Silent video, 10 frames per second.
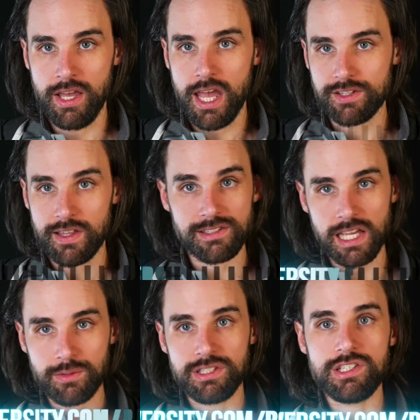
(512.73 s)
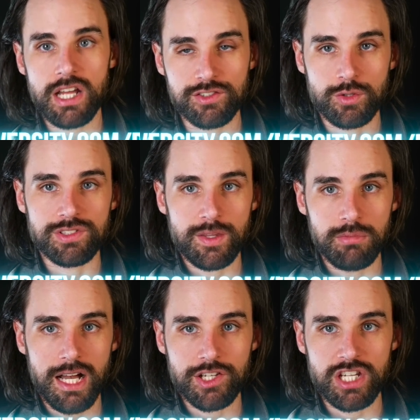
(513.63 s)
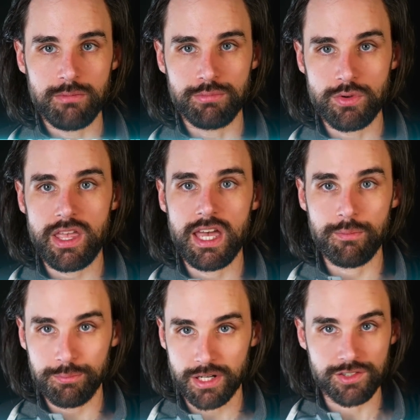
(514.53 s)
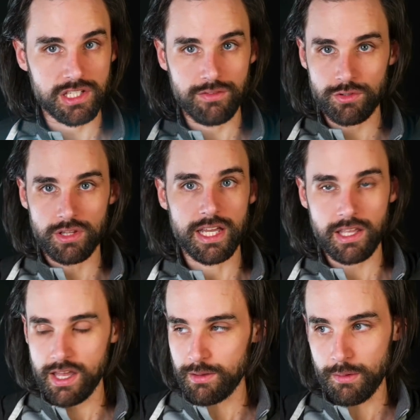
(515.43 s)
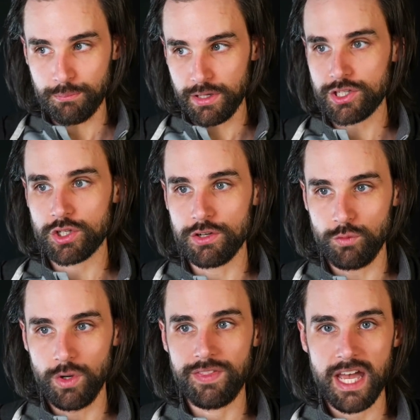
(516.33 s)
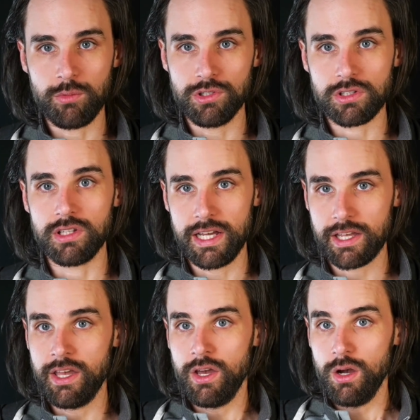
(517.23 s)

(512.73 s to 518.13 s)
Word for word: And so that's how we teach you how to do inside the blockchain bootcamp, but I'll just give you like a picture of what that would look like.